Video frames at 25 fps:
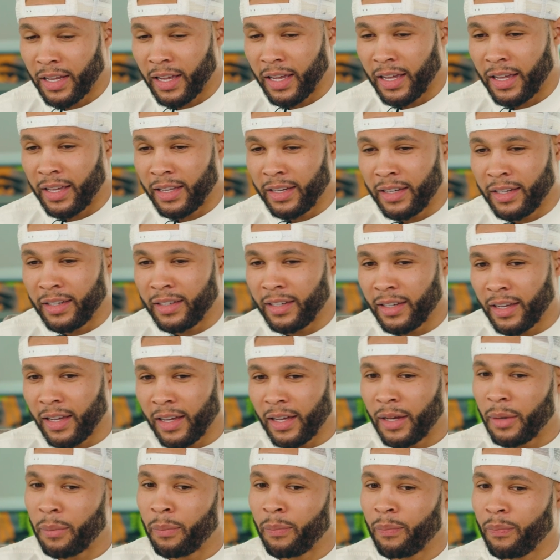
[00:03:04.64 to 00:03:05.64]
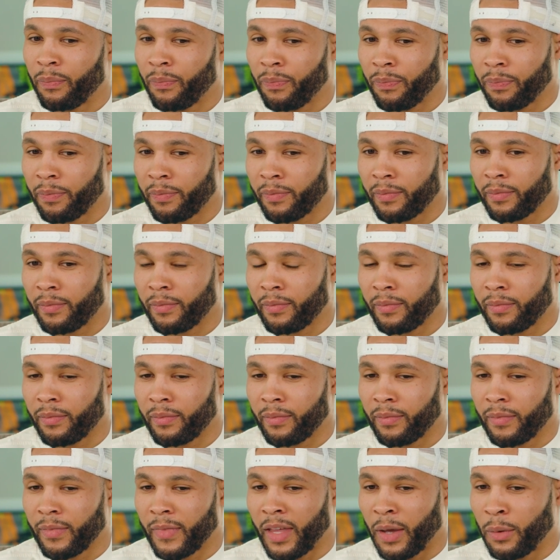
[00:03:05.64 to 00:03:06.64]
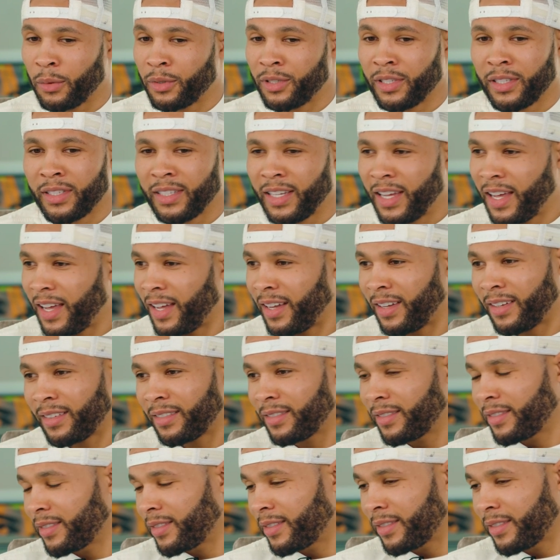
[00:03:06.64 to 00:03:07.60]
and um, I was just getting